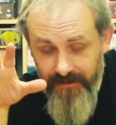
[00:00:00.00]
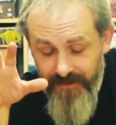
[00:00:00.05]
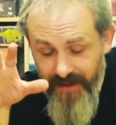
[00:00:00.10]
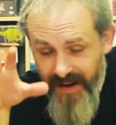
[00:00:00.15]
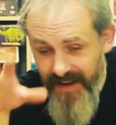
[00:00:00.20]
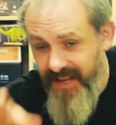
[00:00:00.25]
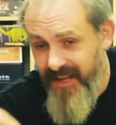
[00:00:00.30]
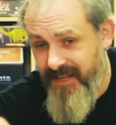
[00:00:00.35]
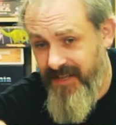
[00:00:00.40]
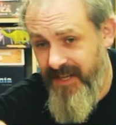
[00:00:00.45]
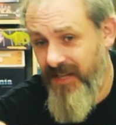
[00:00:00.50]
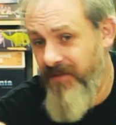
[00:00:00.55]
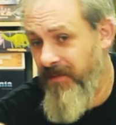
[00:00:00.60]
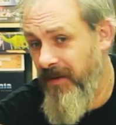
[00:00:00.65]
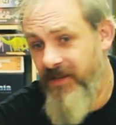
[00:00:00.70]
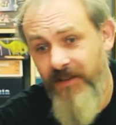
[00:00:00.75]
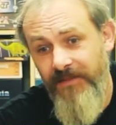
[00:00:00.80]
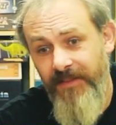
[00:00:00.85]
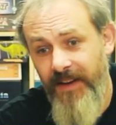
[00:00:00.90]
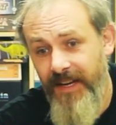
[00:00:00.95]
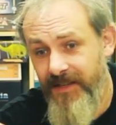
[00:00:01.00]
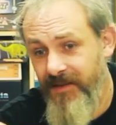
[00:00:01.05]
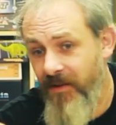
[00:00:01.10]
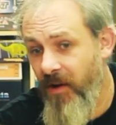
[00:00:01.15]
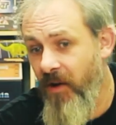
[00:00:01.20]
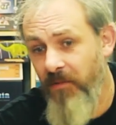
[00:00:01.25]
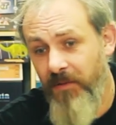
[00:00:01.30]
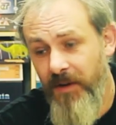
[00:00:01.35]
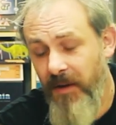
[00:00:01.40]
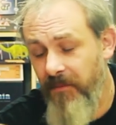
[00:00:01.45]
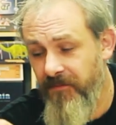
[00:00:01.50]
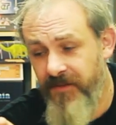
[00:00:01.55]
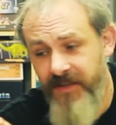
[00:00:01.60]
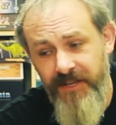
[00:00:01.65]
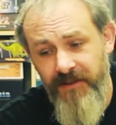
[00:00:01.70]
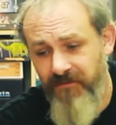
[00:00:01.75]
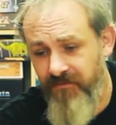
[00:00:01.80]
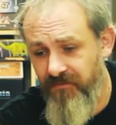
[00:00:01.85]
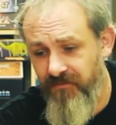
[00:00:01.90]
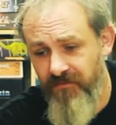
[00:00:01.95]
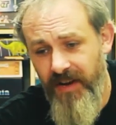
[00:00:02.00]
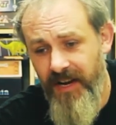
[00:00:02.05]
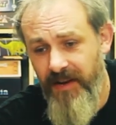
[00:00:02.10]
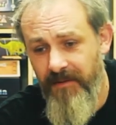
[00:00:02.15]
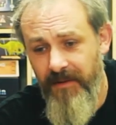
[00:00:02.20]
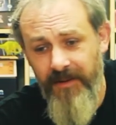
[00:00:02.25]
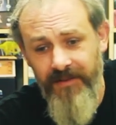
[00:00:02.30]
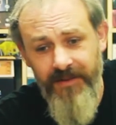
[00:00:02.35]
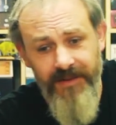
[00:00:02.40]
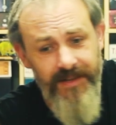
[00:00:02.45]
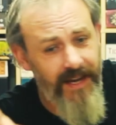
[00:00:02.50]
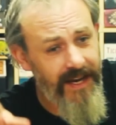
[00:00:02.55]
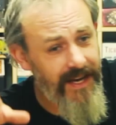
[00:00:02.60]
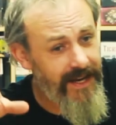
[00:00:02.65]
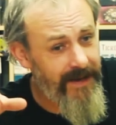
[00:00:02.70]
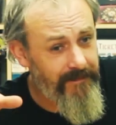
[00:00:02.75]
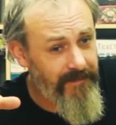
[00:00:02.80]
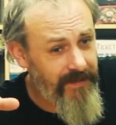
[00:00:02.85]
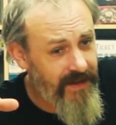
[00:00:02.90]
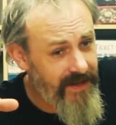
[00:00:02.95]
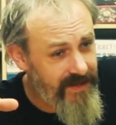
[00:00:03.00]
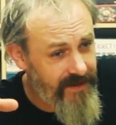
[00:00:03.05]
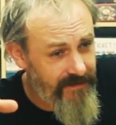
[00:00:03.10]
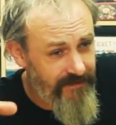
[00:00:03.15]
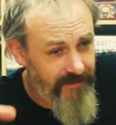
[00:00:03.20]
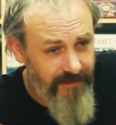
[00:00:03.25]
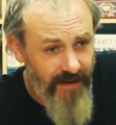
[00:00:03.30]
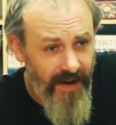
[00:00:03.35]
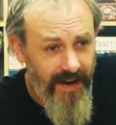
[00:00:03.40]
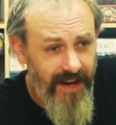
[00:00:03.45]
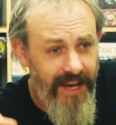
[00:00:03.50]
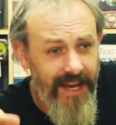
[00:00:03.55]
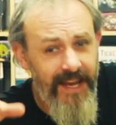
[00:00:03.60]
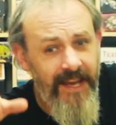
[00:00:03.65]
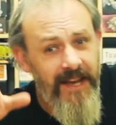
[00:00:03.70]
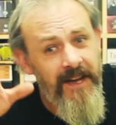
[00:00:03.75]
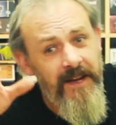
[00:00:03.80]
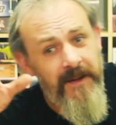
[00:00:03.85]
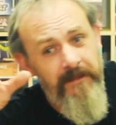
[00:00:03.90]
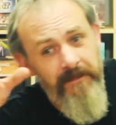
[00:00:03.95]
fantastic special effects that hold up still really well today. It's a funny,